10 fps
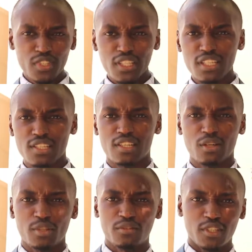the English
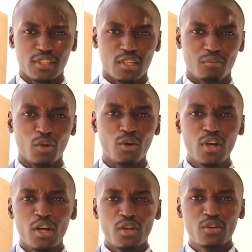language, for example,
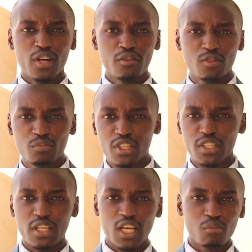you have to
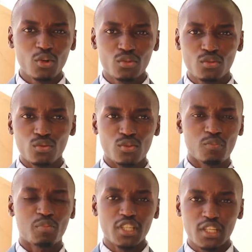be able to
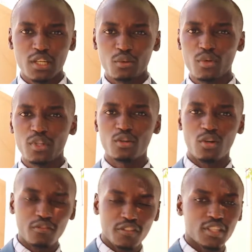speak with
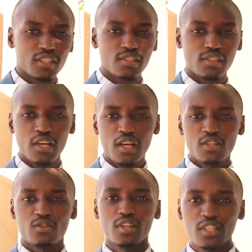confidence
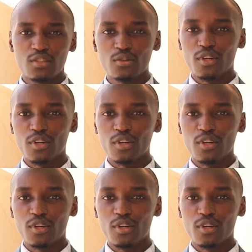so that your